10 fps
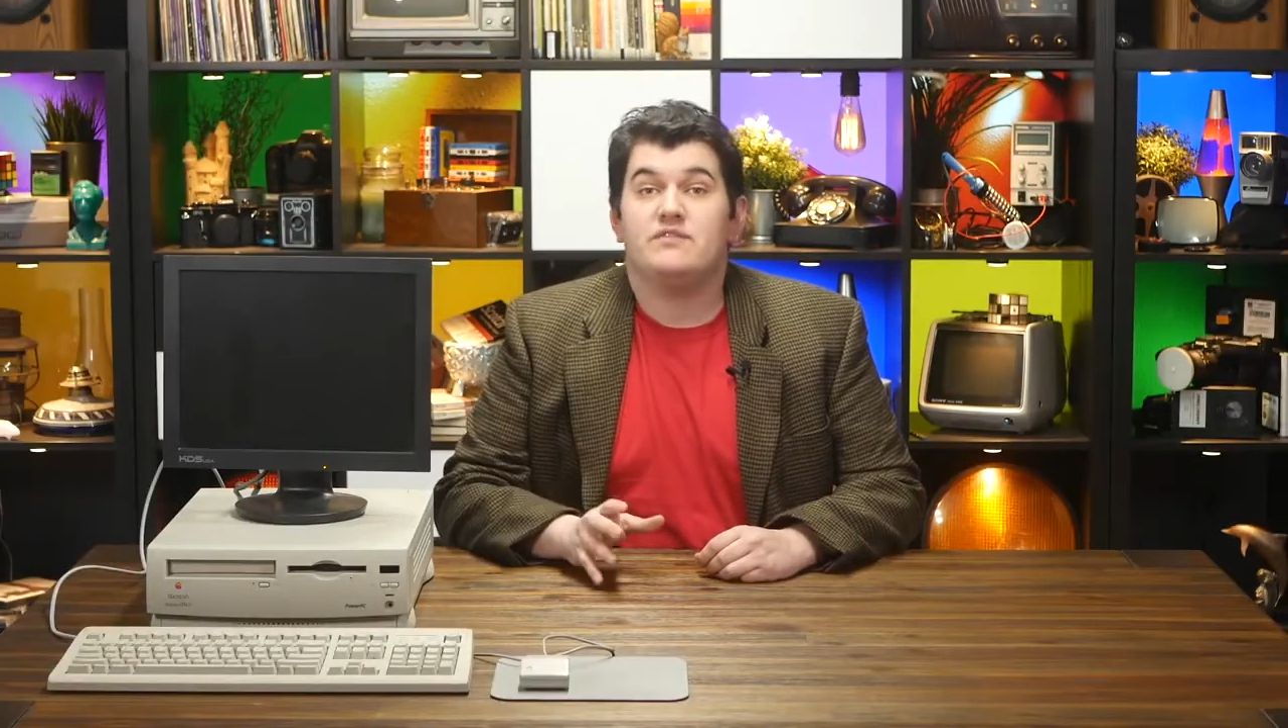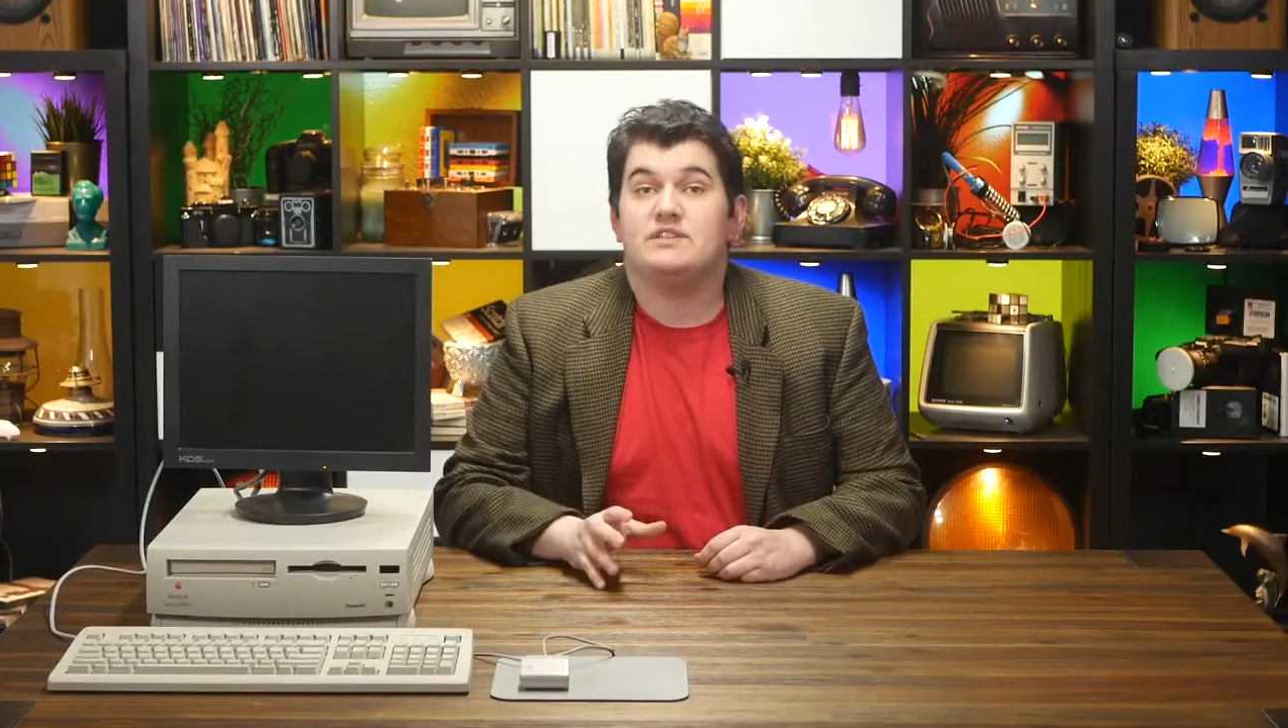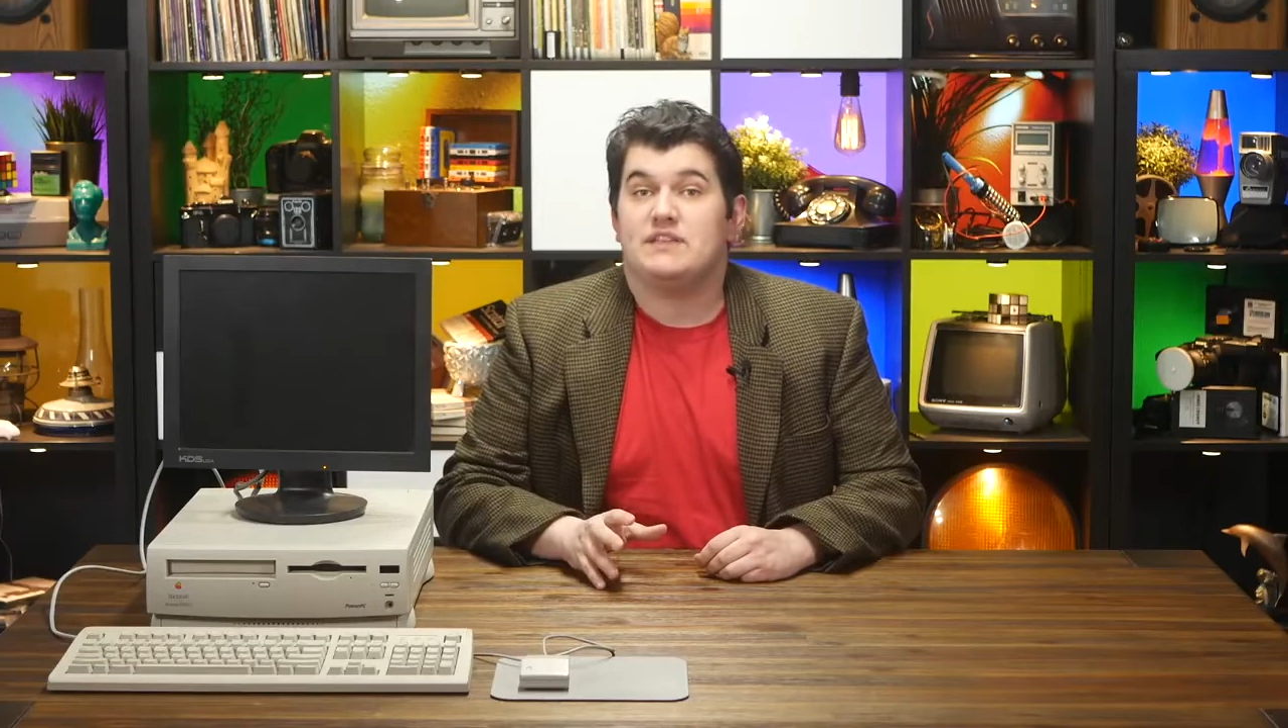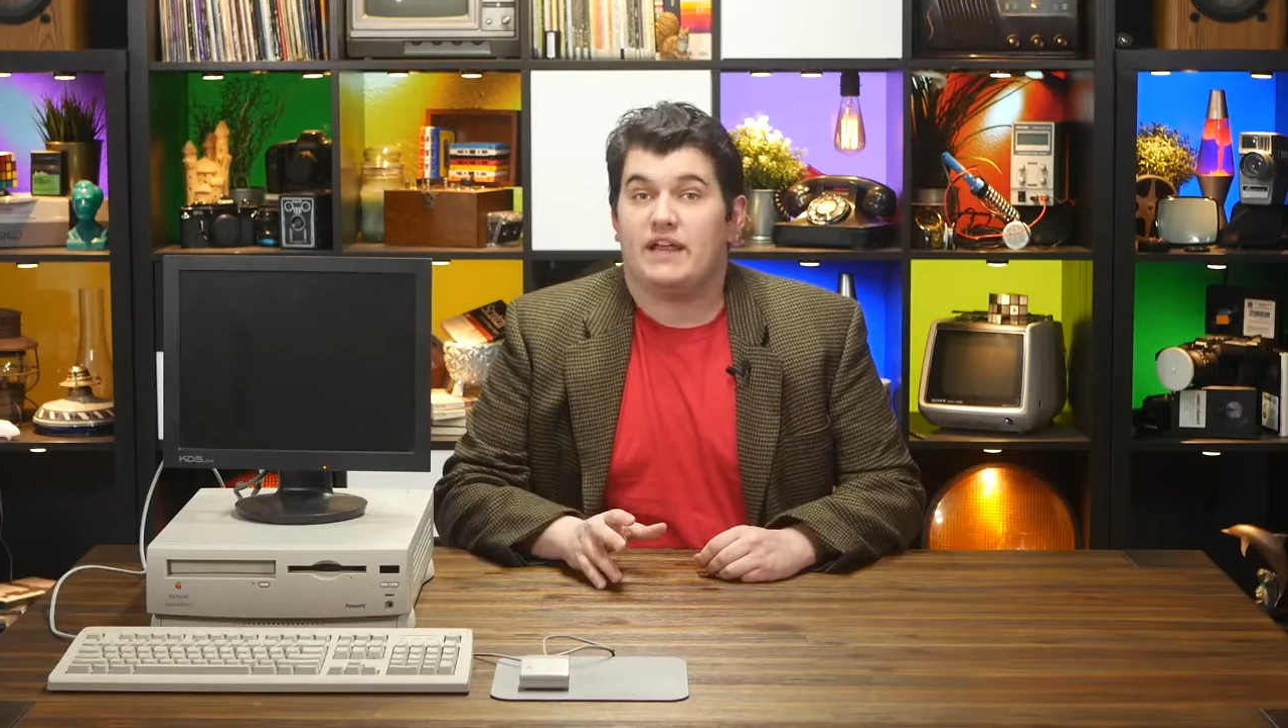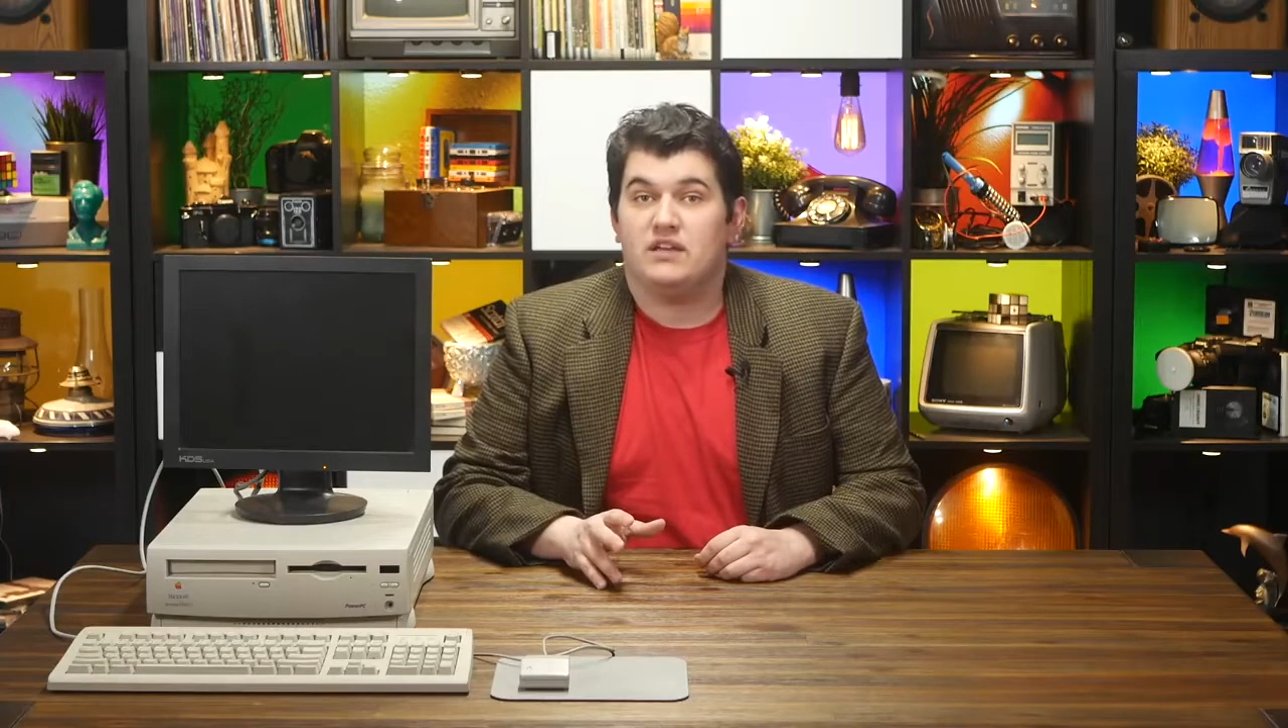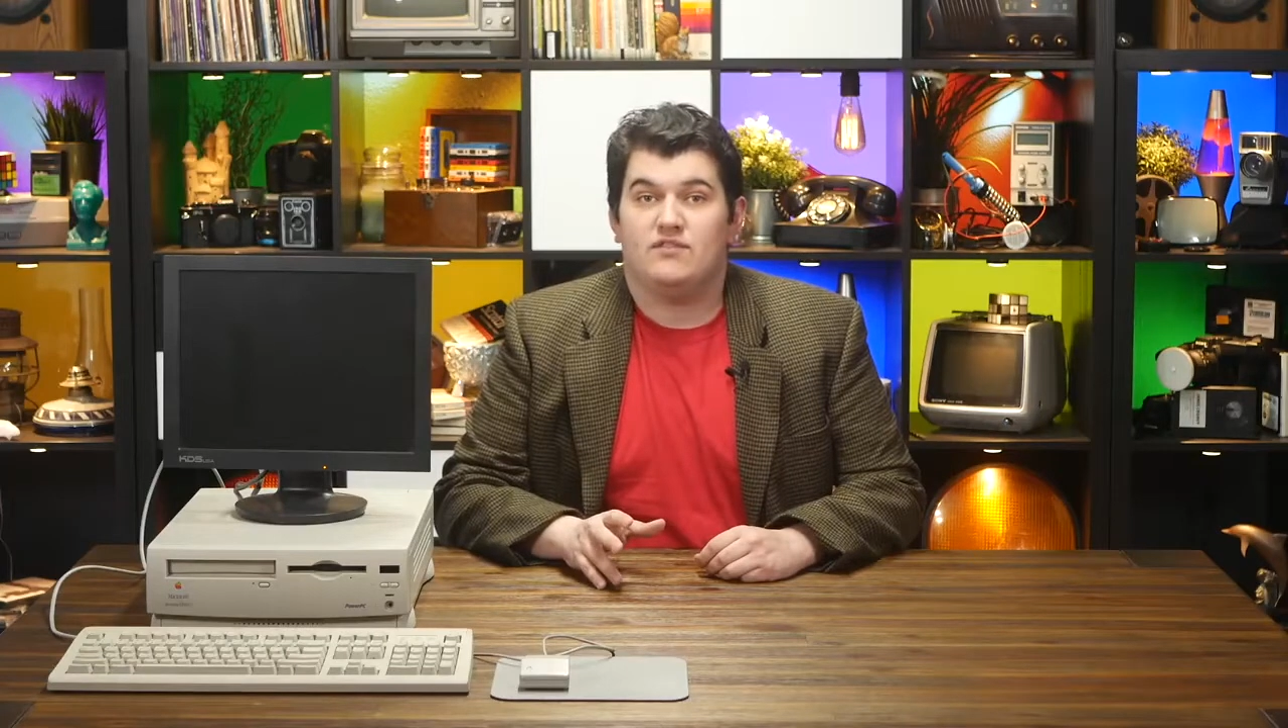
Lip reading: of a second